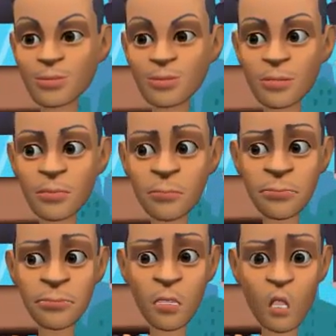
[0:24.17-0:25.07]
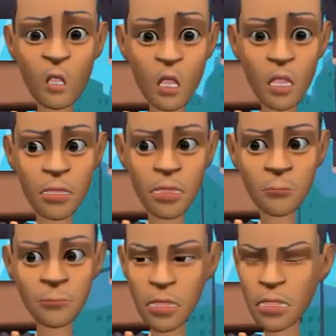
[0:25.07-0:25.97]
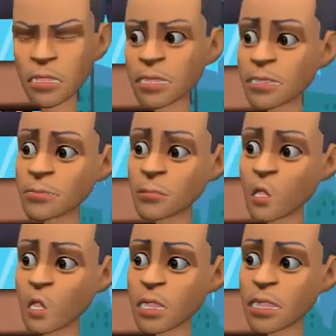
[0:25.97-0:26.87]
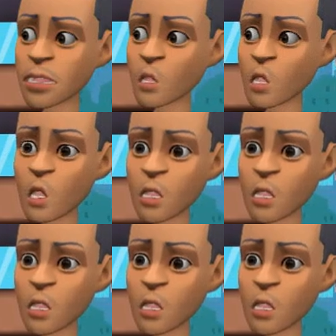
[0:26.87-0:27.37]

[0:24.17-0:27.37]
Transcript: Um, you're just a bubble doll. You can't talk.